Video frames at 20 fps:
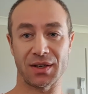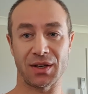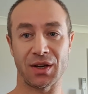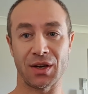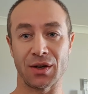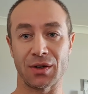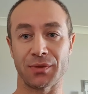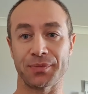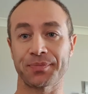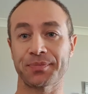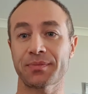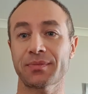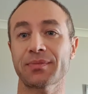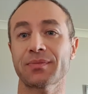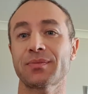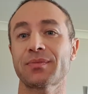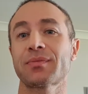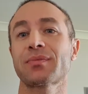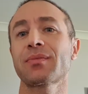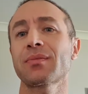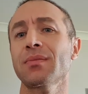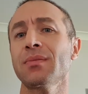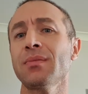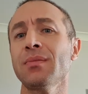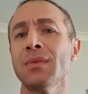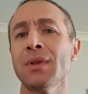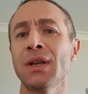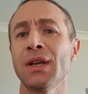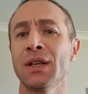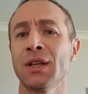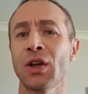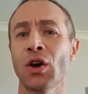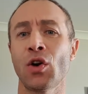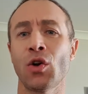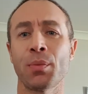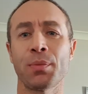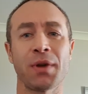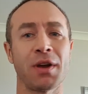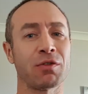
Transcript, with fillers: You know, it helped me.